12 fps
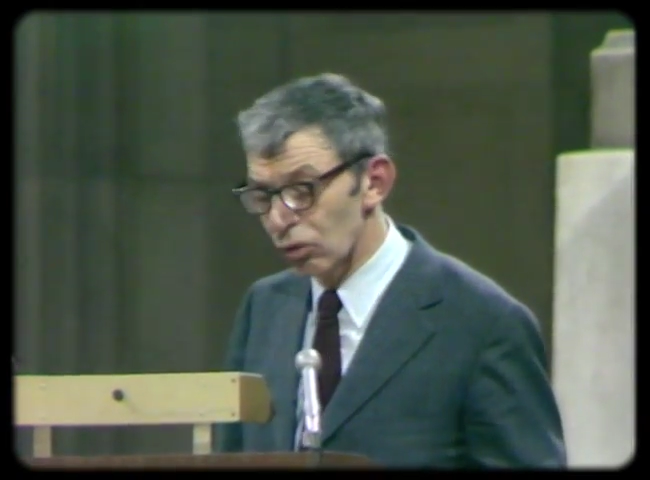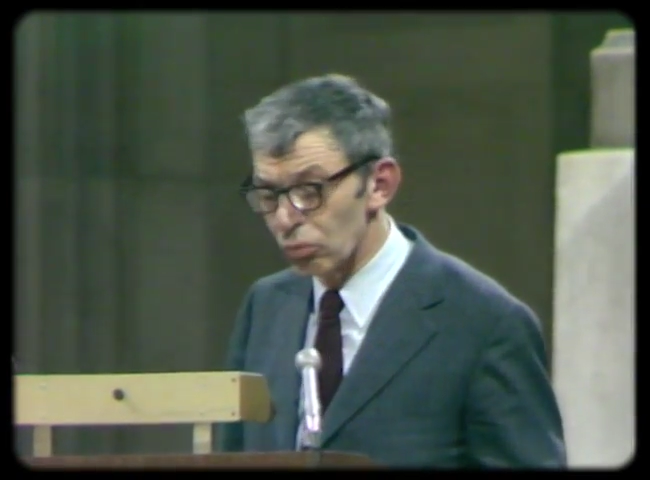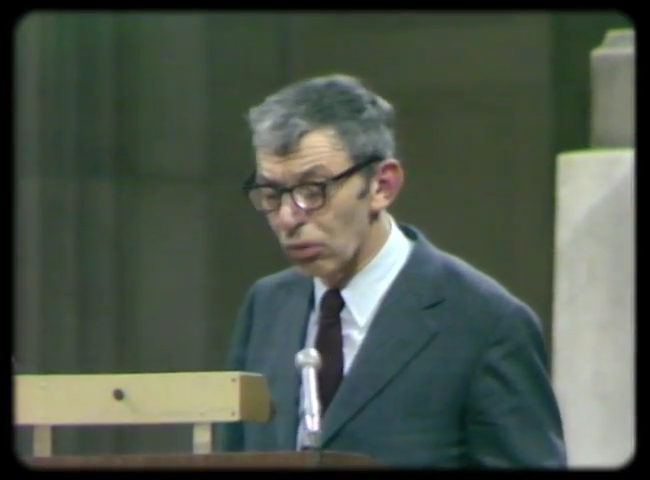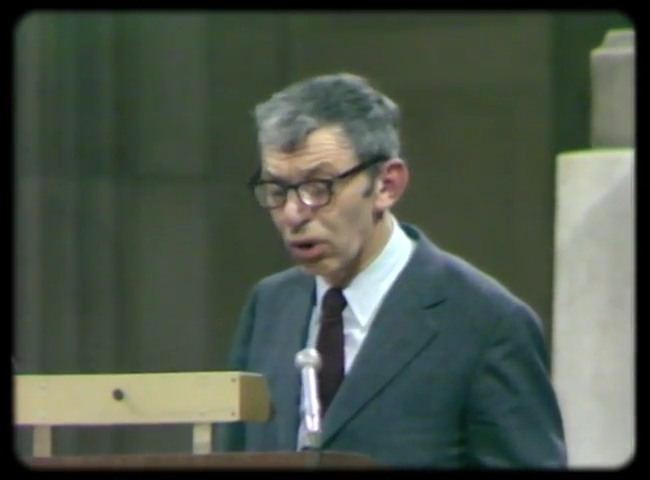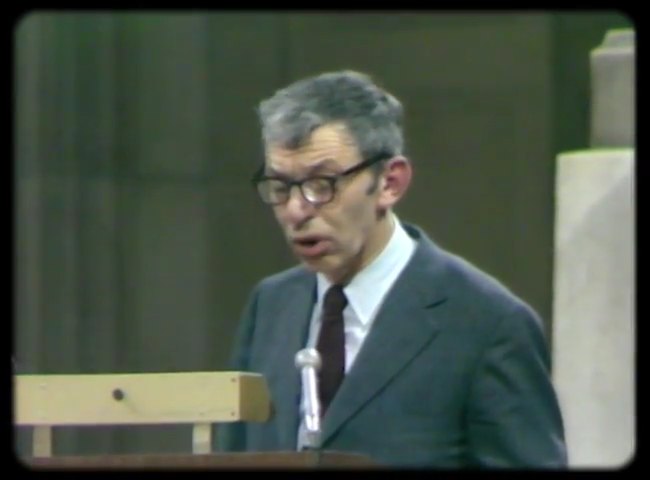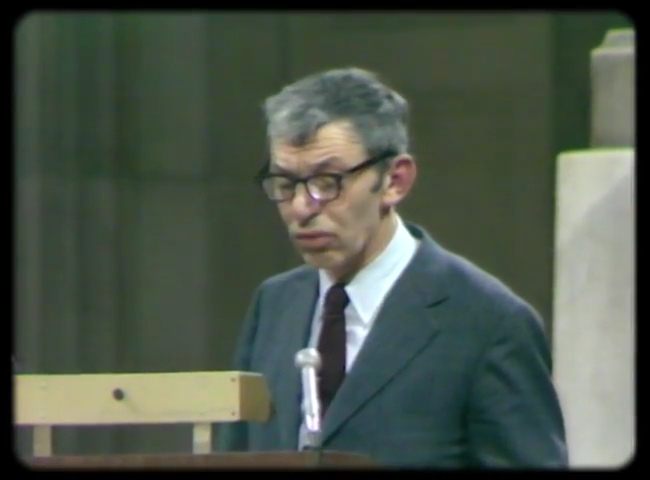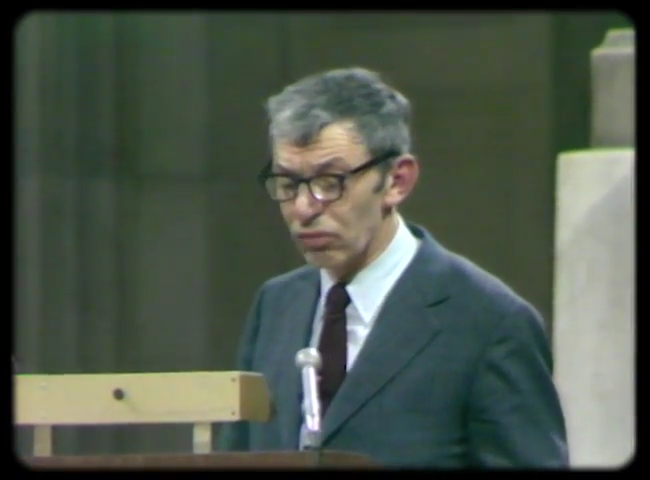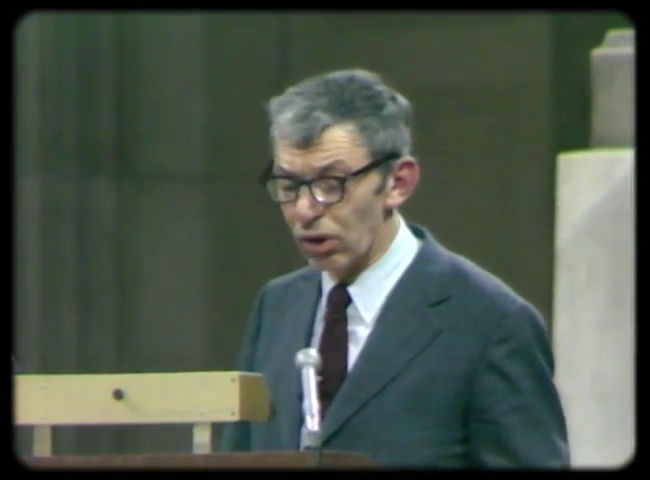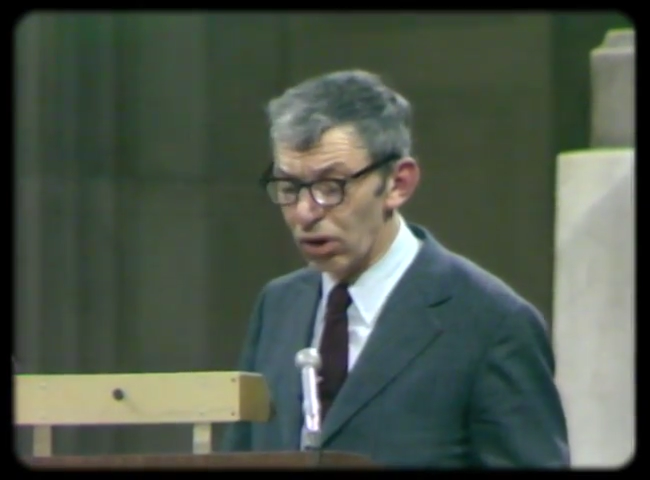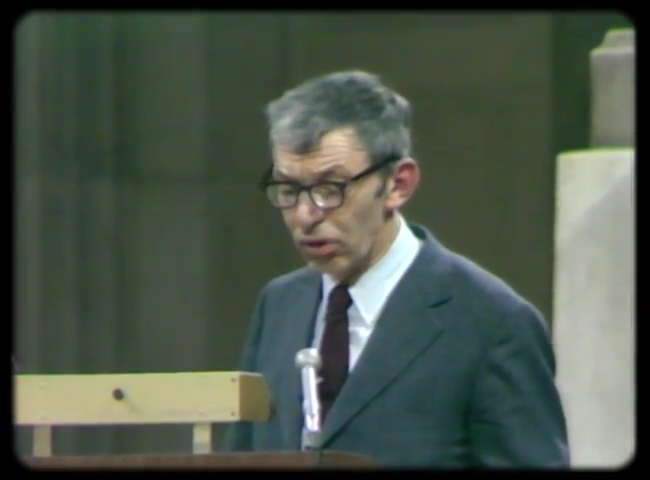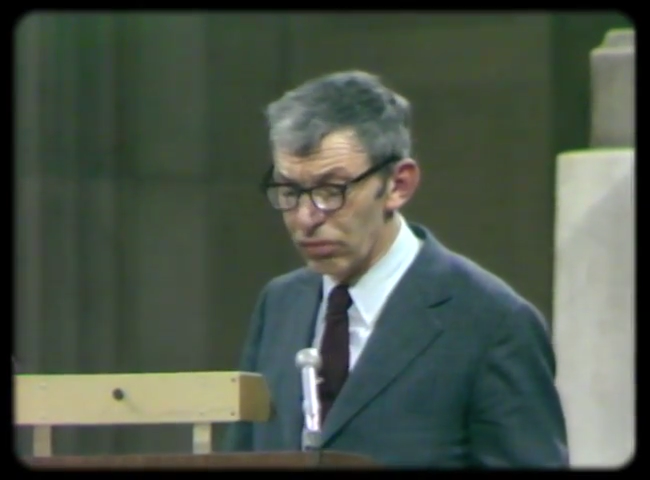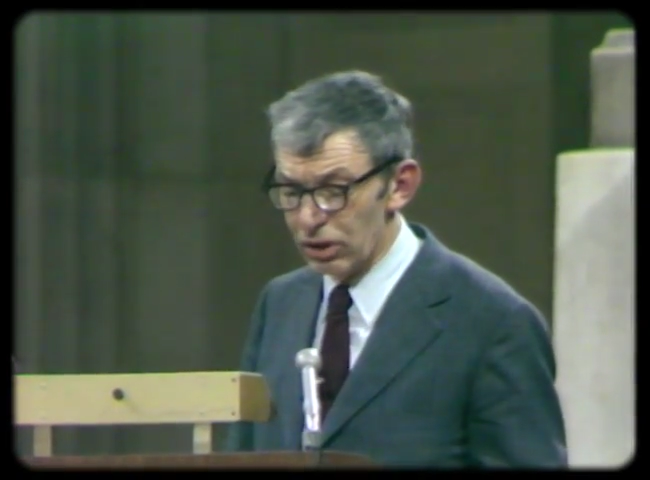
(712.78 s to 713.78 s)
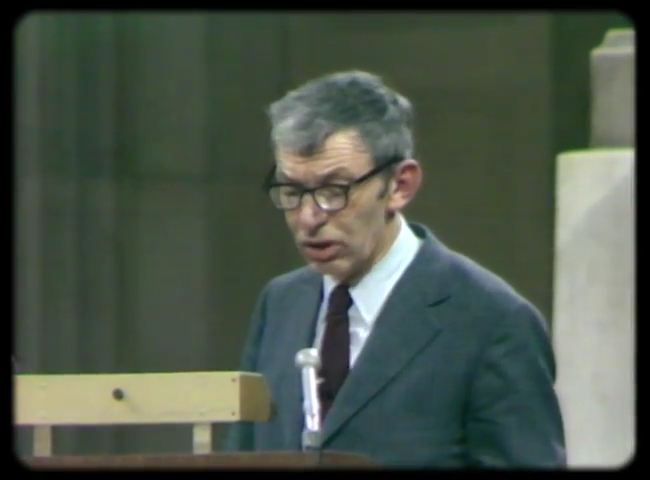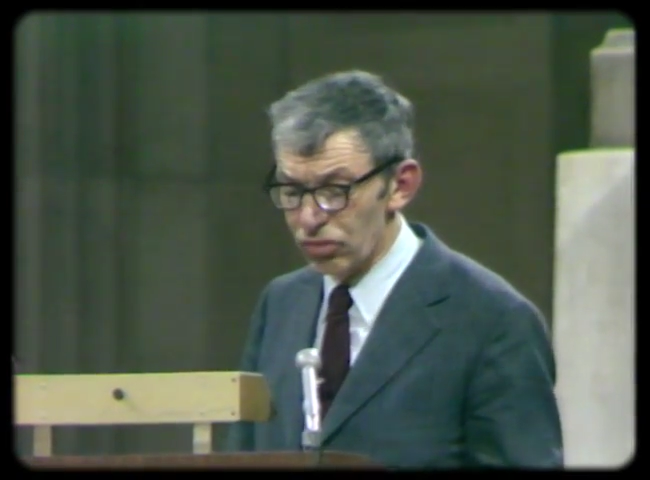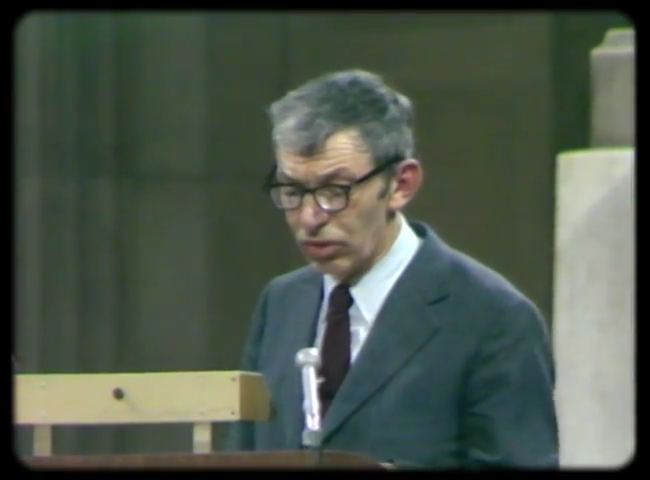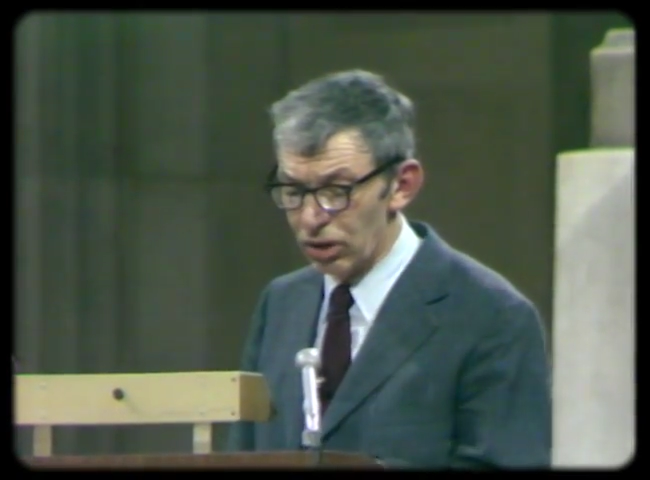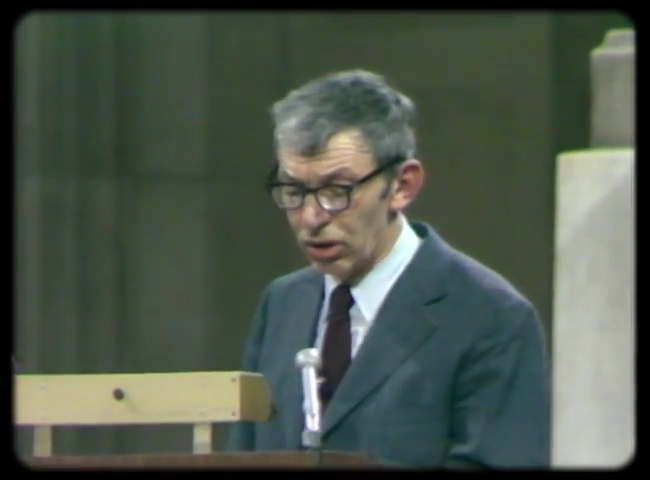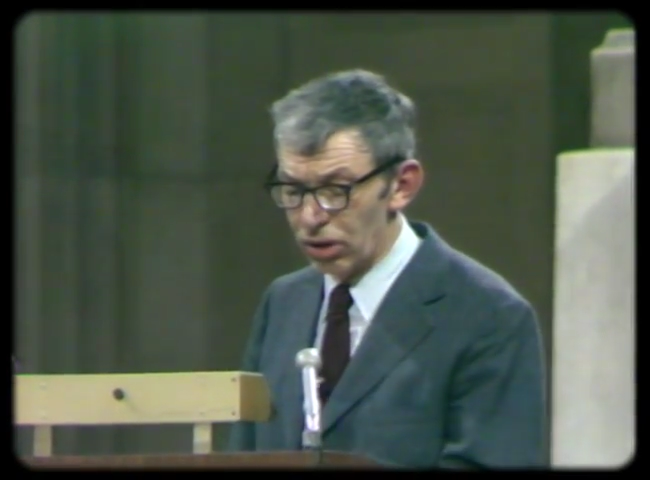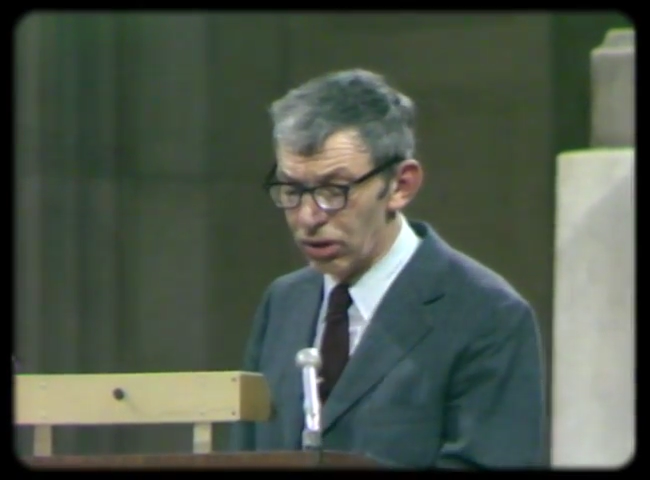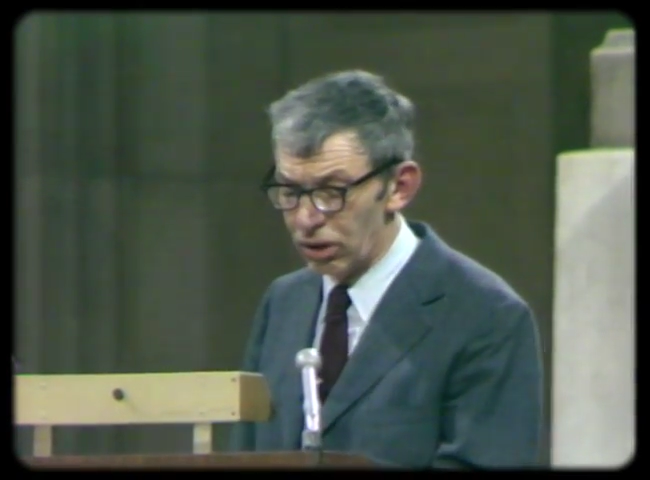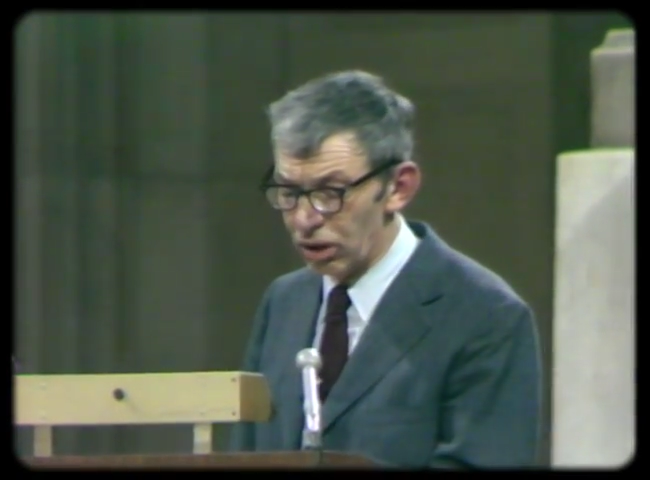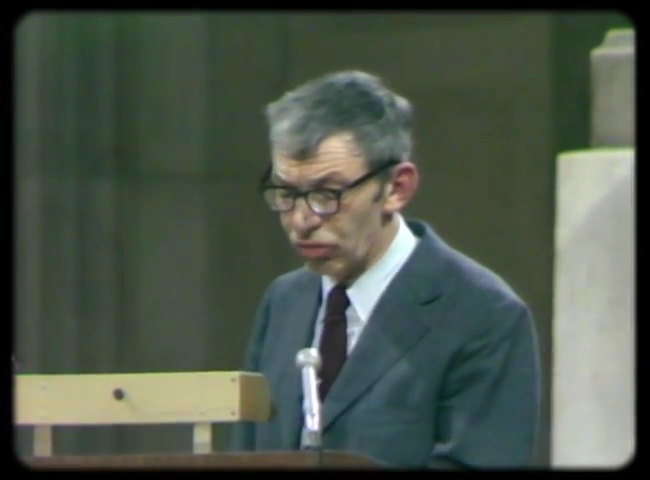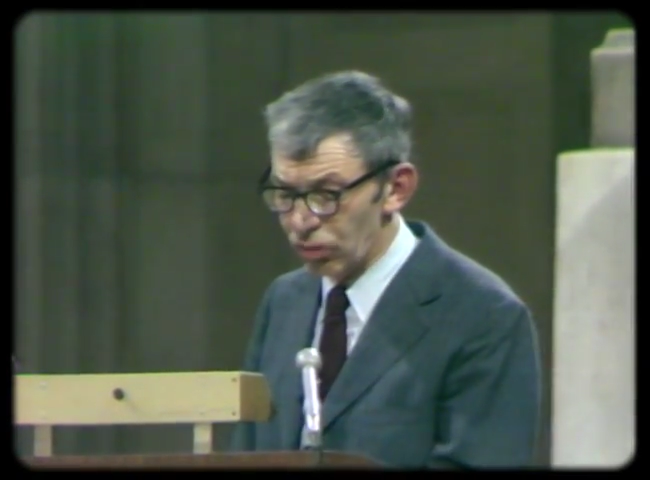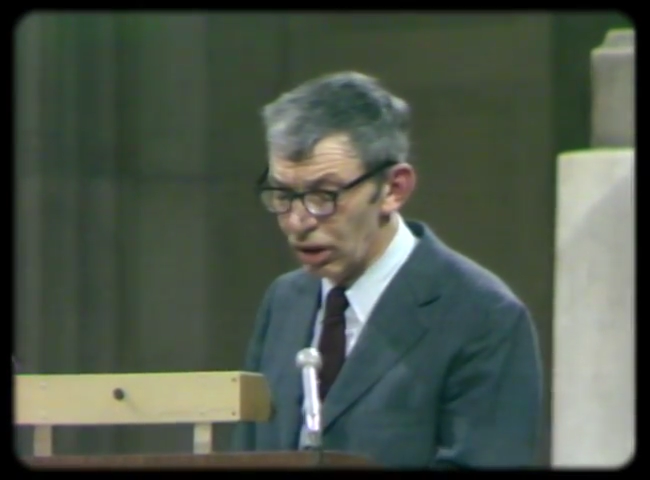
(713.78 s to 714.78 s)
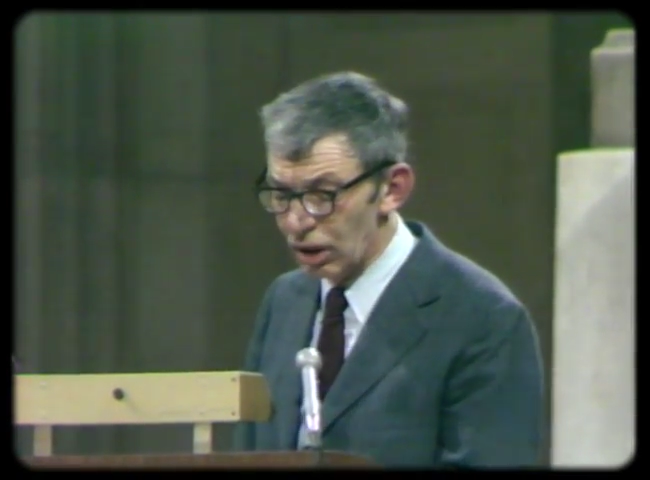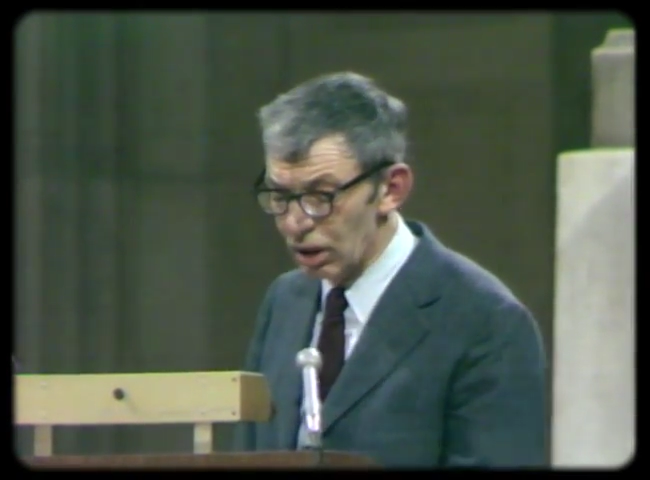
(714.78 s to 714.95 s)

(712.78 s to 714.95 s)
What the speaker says: more of all of these and other things